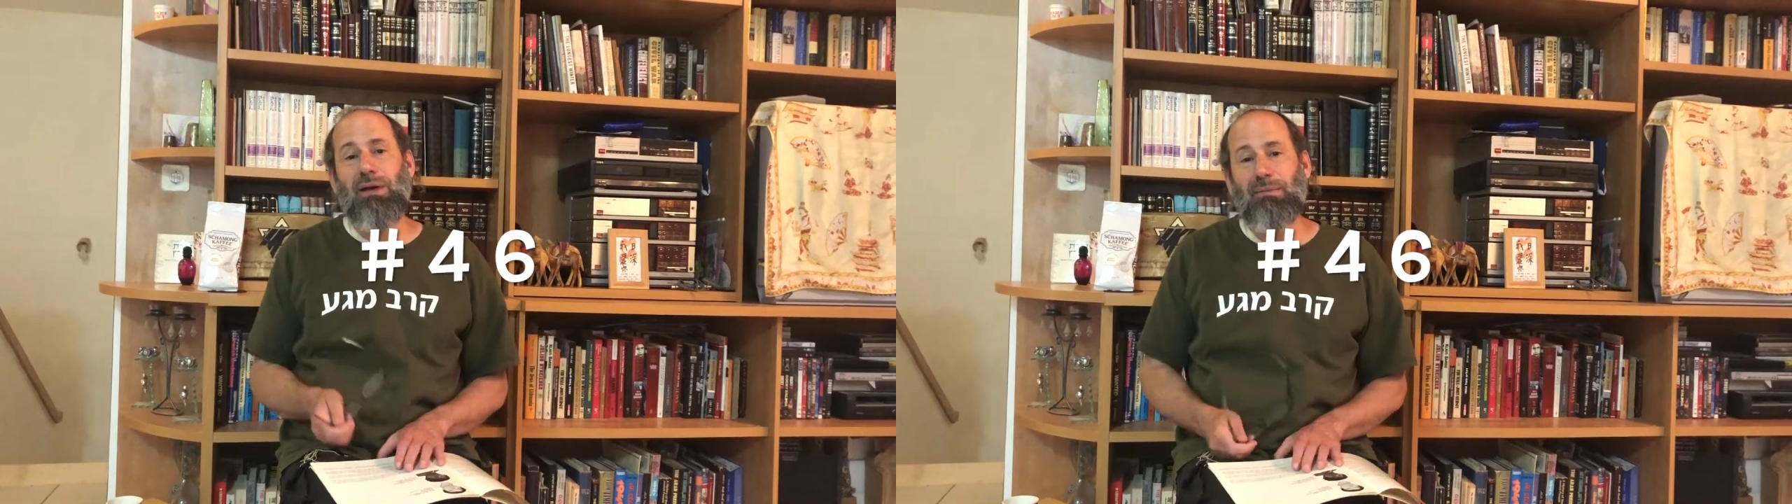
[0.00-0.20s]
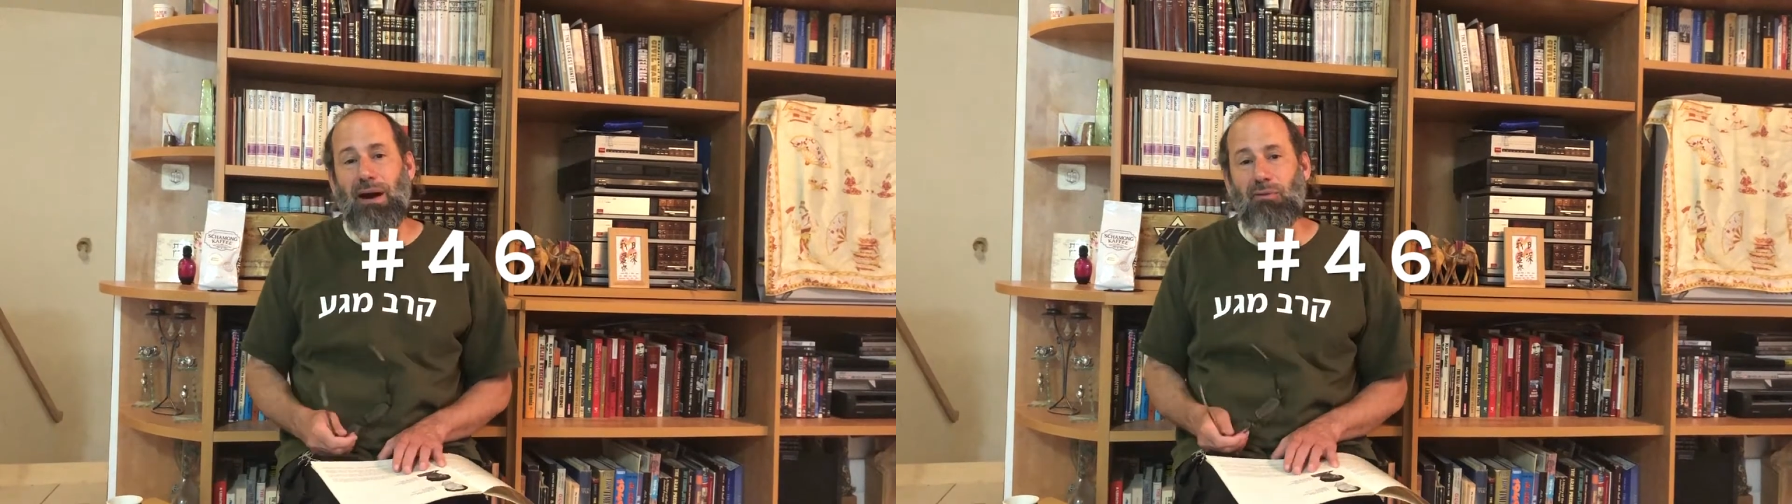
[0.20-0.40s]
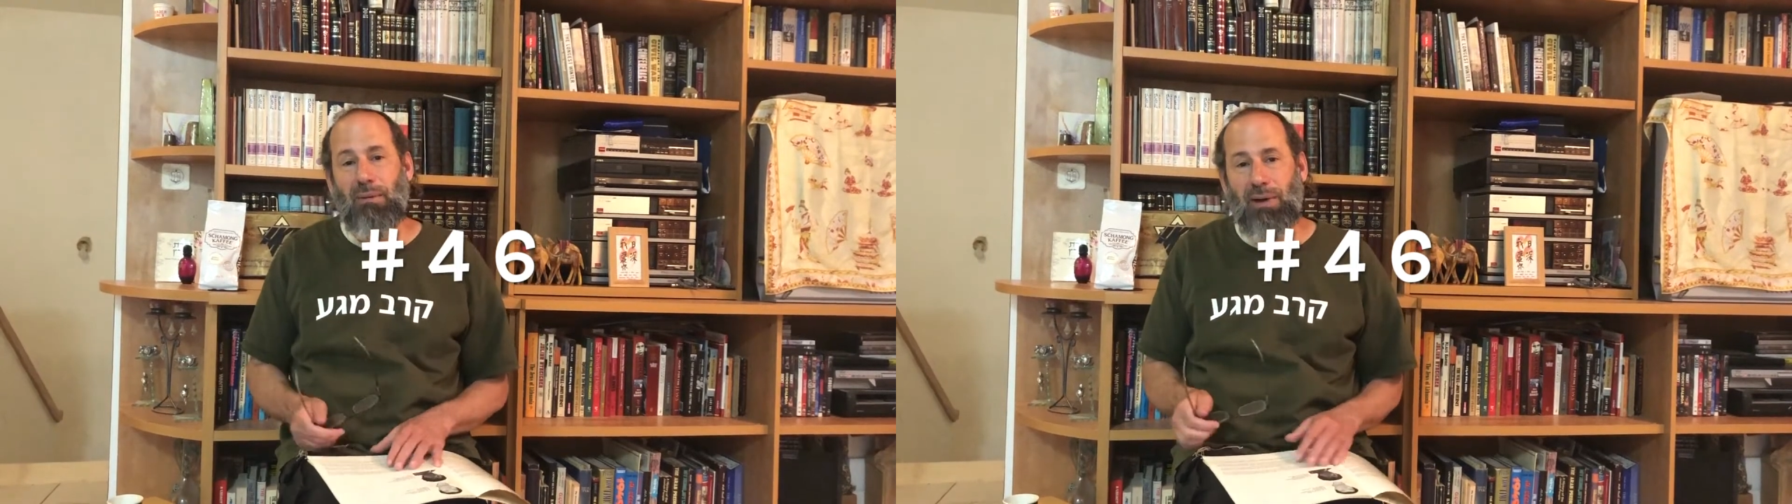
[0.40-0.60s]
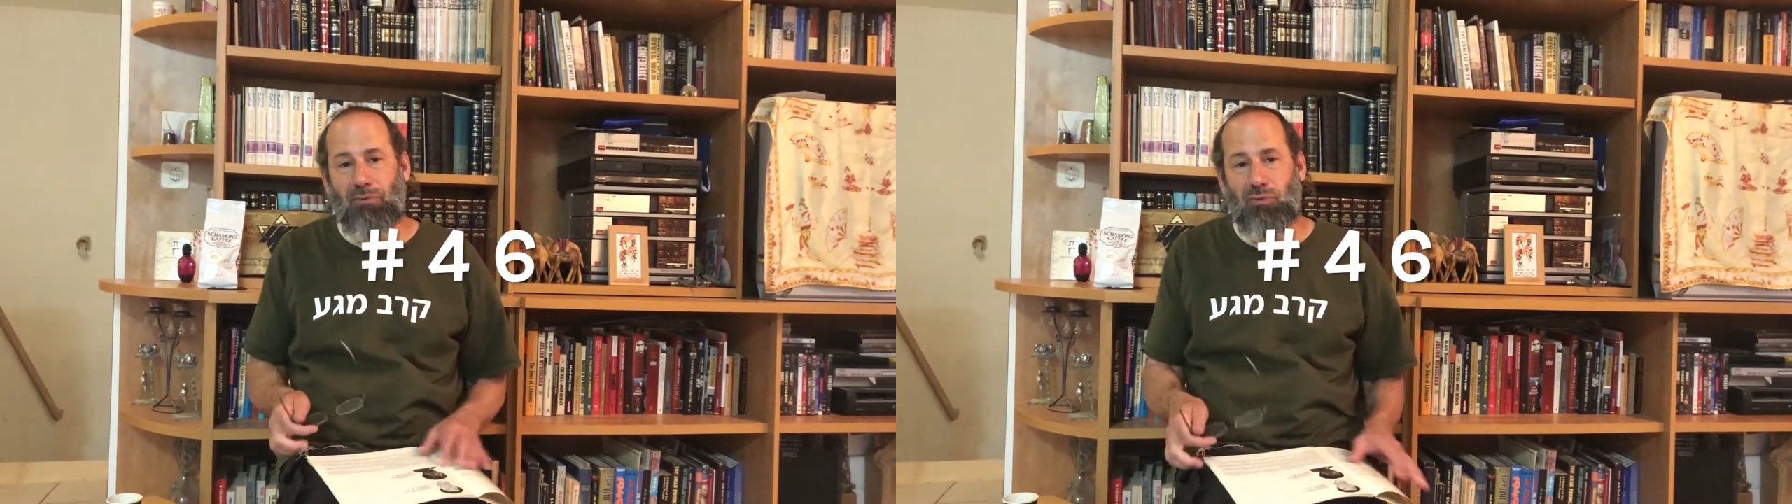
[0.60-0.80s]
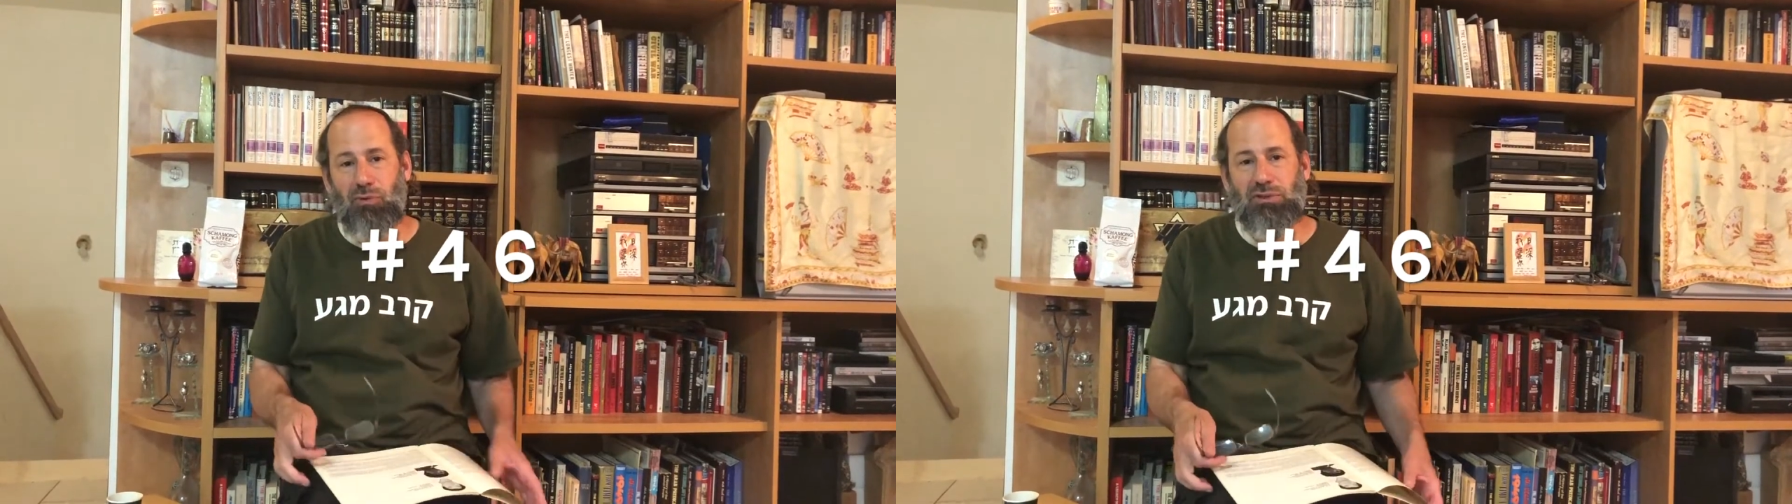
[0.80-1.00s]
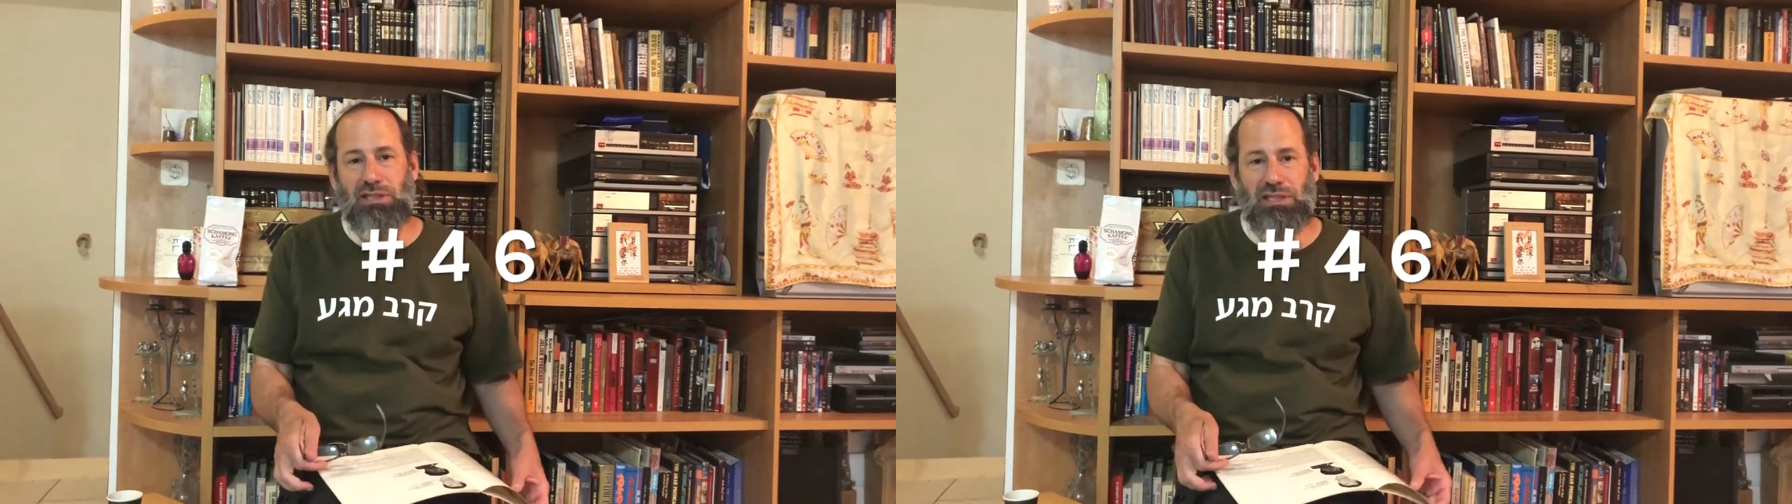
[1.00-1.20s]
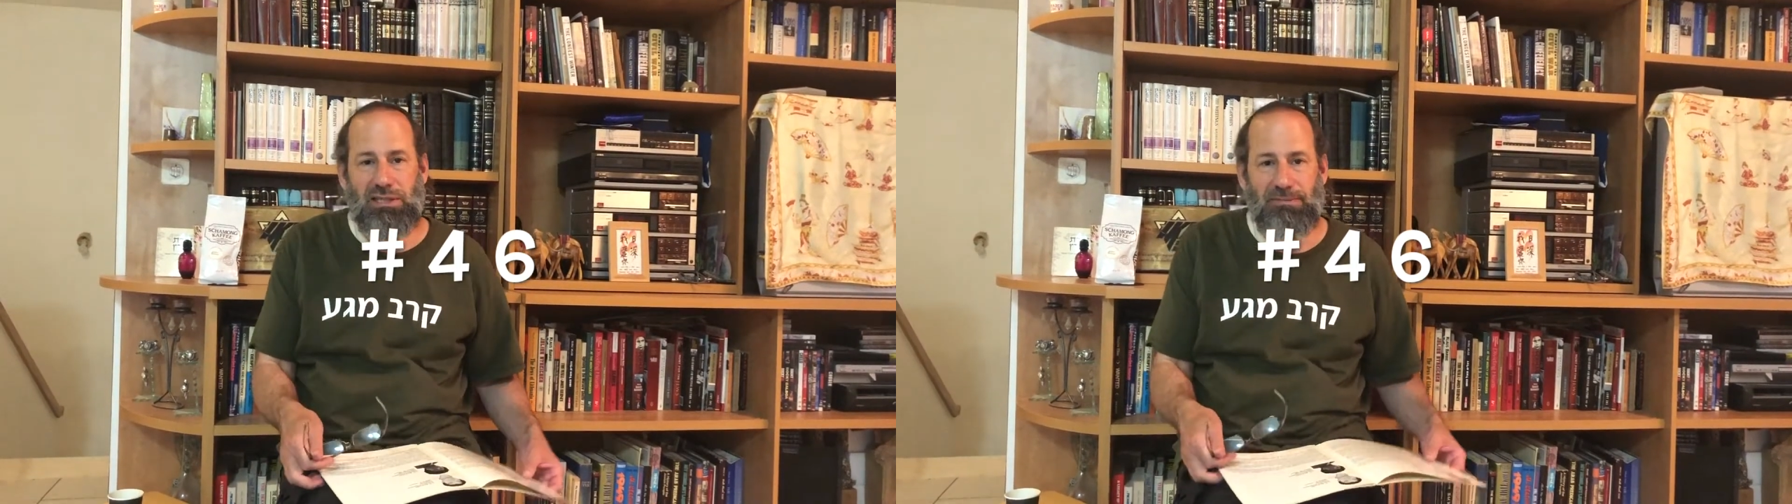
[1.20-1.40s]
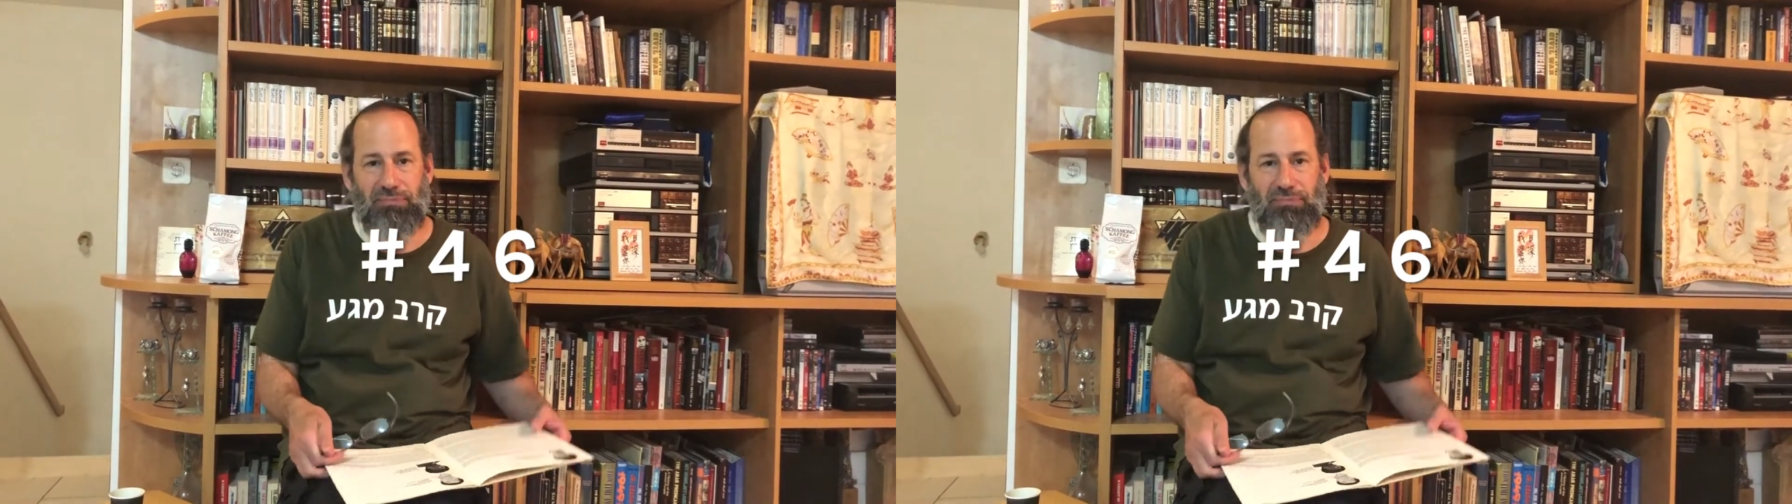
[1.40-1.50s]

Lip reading: about my roots